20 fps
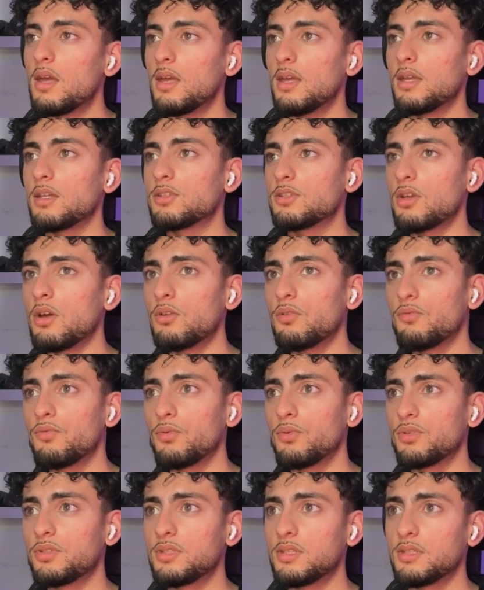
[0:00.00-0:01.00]
External
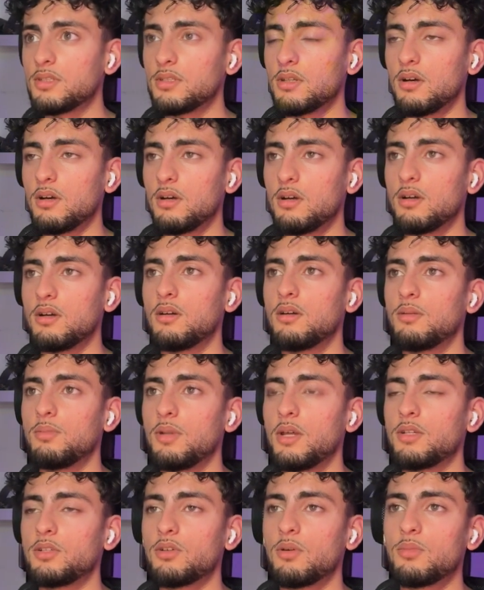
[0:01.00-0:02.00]
forces are
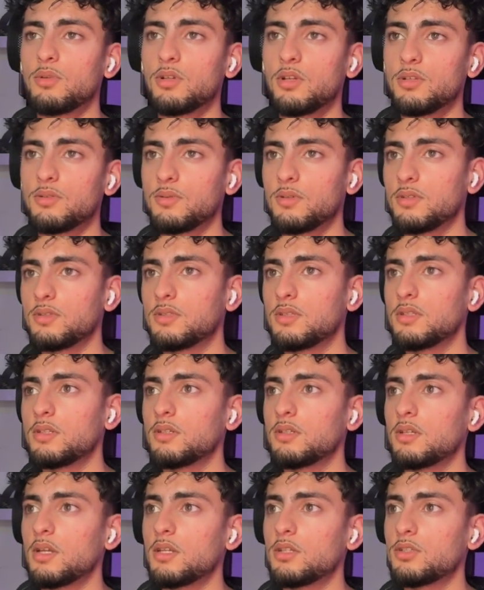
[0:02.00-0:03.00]
applied to common glass making
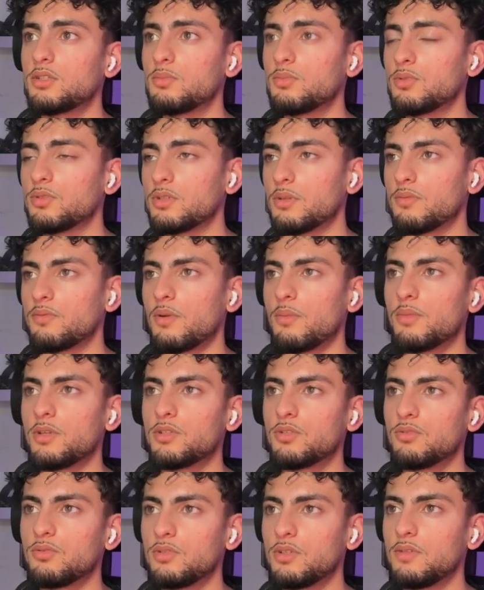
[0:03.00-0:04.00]
energy boards often by
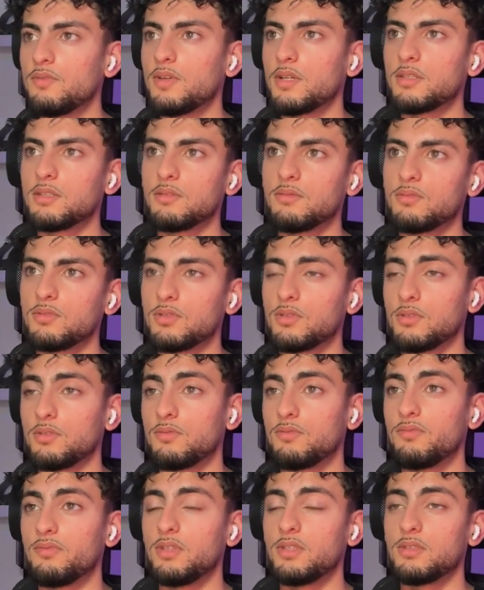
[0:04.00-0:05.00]
mystical defects, and it says
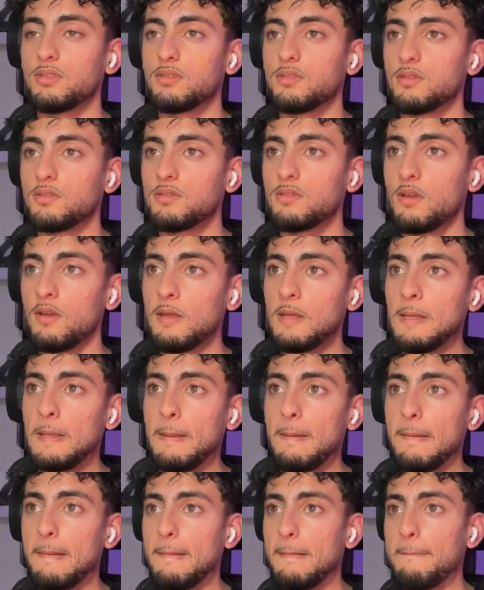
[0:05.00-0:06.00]
physics in this.
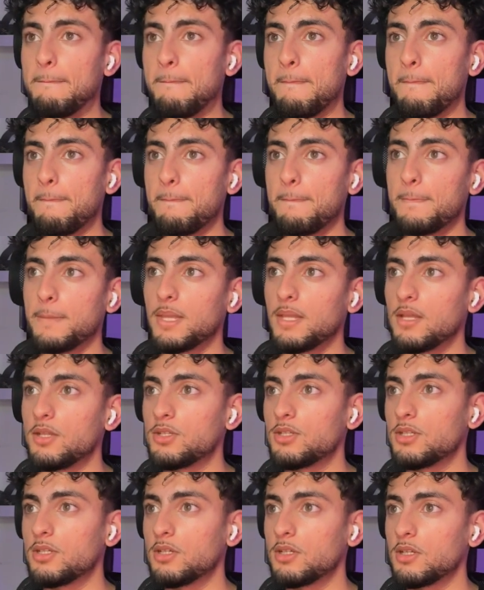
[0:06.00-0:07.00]

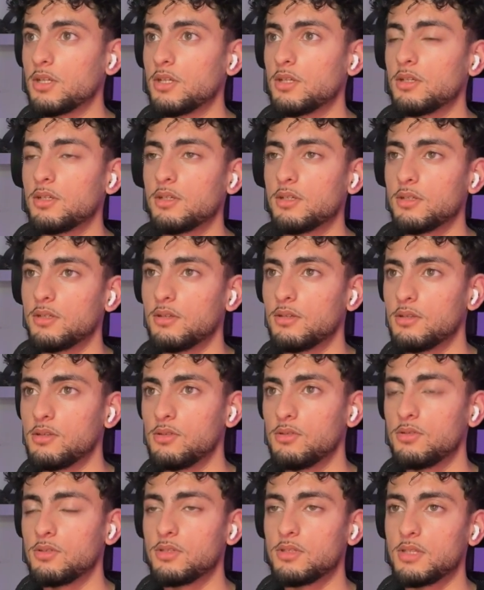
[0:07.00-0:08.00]
Engineer
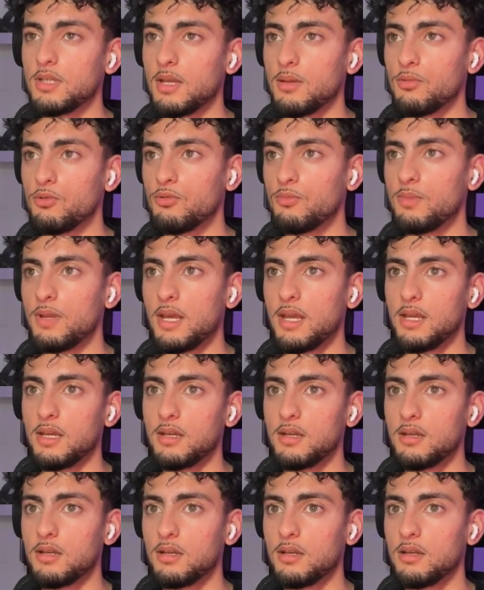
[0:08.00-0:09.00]
uses the chemical
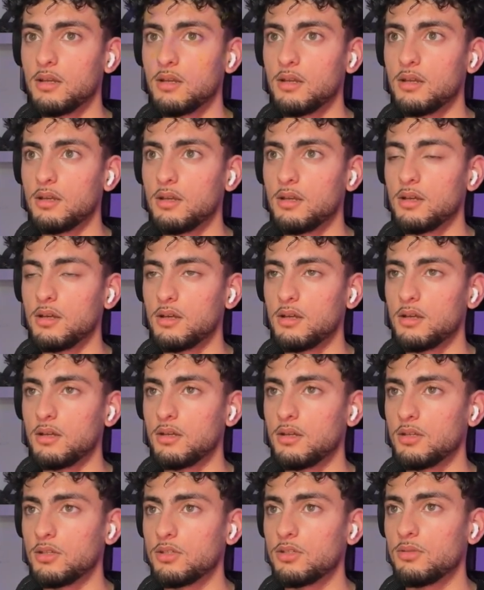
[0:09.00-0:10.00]
blank
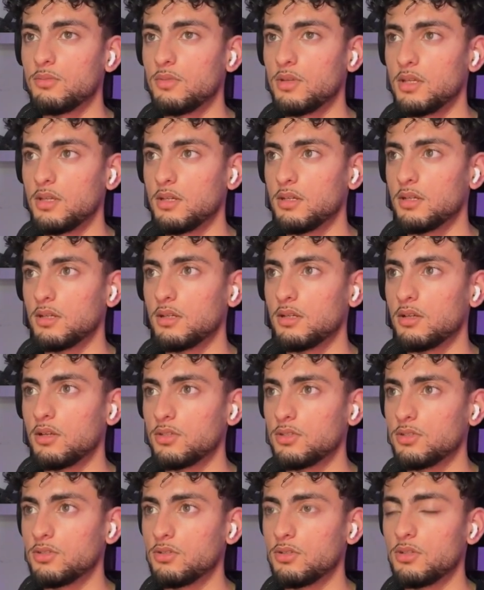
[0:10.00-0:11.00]
to make a
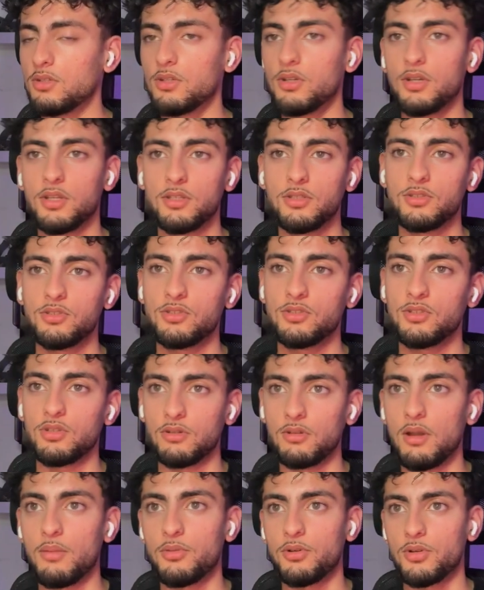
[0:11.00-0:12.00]
glassy solid. Okay, this is just a
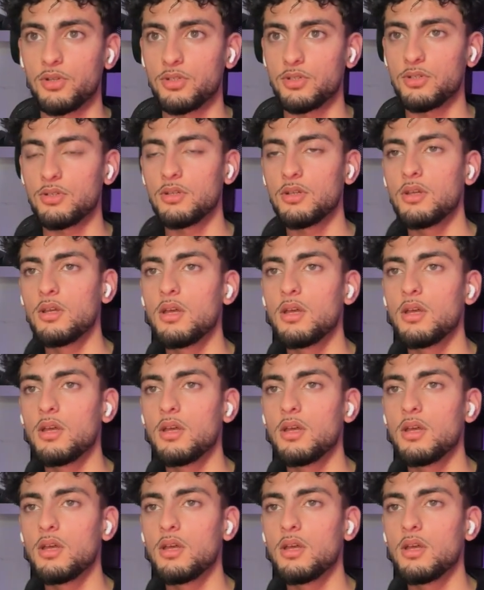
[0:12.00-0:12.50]
grammar question.